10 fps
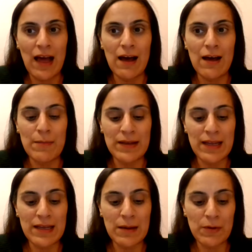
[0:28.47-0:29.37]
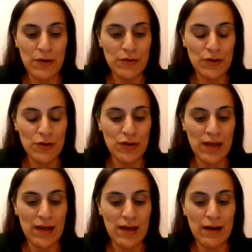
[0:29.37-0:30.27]
And then I'm going to
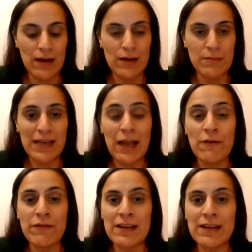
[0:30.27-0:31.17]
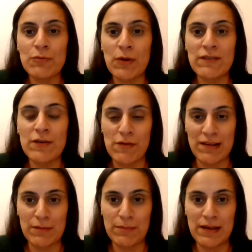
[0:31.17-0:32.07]
share hopefully at least one of the
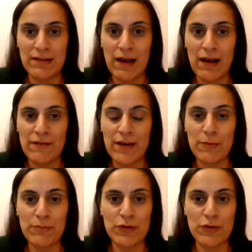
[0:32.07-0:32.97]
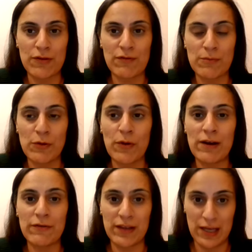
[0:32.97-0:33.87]
recipes that I've helped produce from your
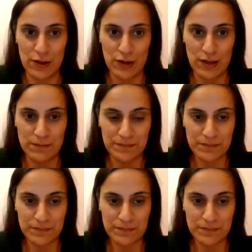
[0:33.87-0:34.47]
healthy kitchen.